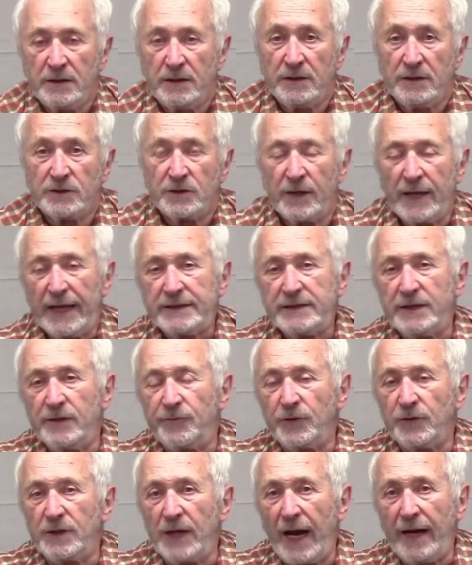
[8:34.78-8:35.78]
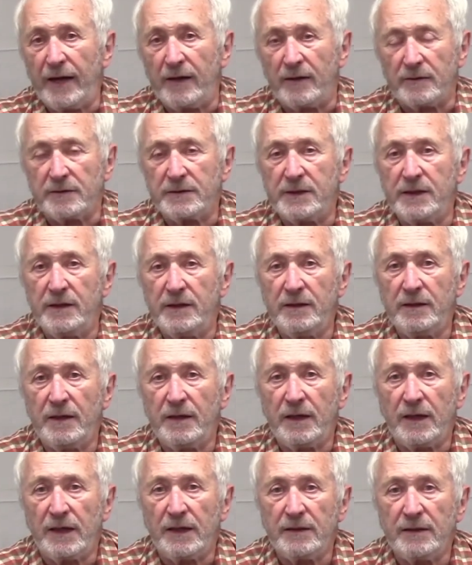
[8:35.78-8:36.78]
So that's it for tires.
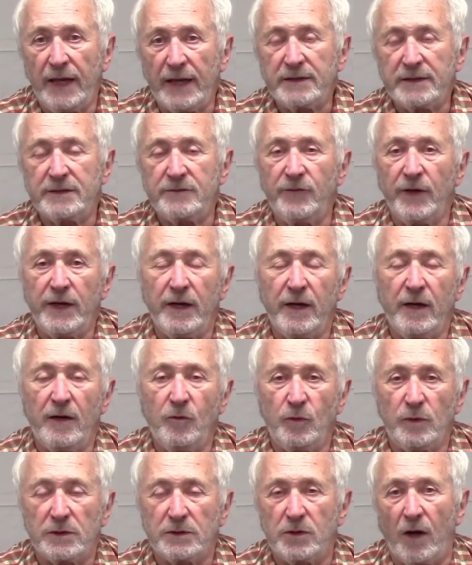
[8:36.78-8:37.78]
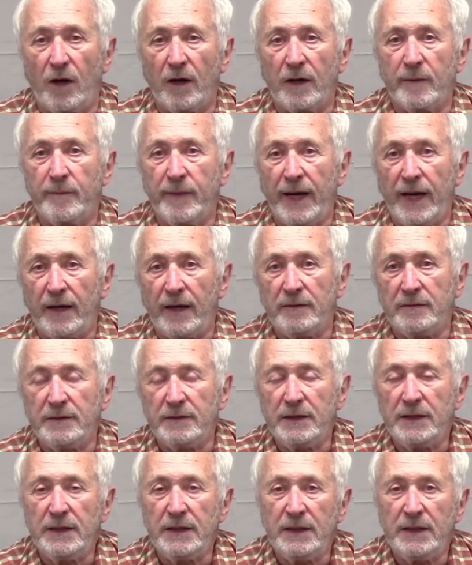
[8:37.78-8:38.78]
Next video, we'll talk about
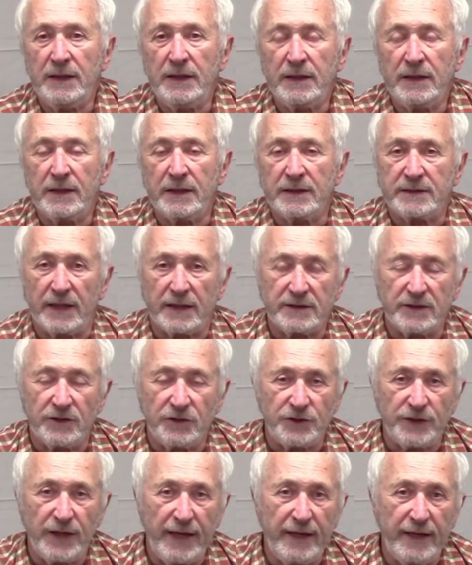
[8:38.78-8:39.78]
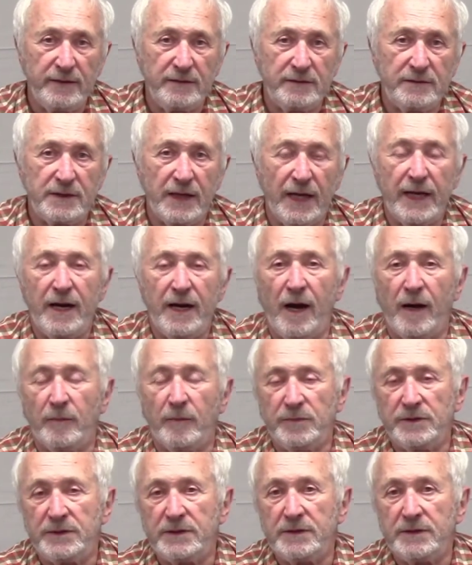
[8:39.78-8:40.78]
cassettes and chains and
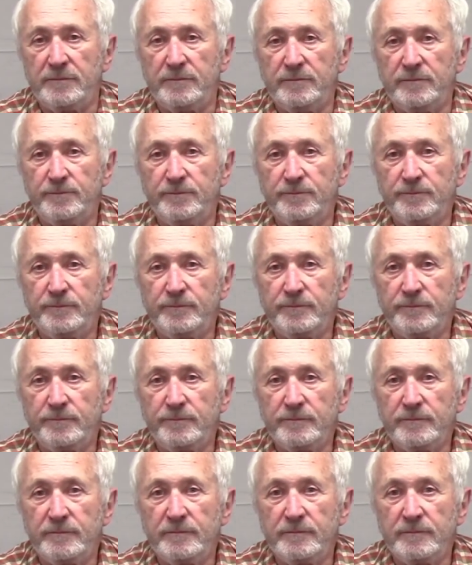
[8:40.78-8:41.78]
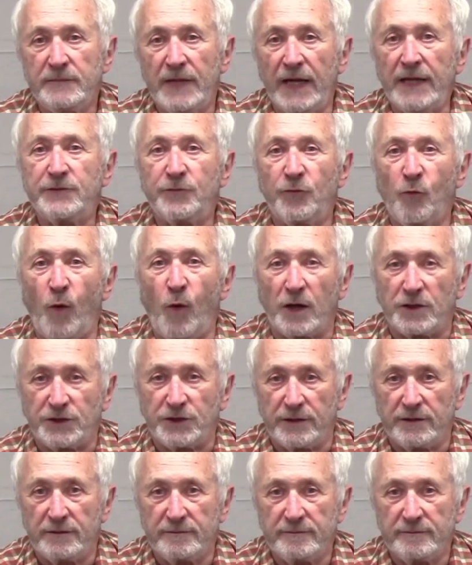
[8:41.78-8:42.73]
hubs. Thanks for watching.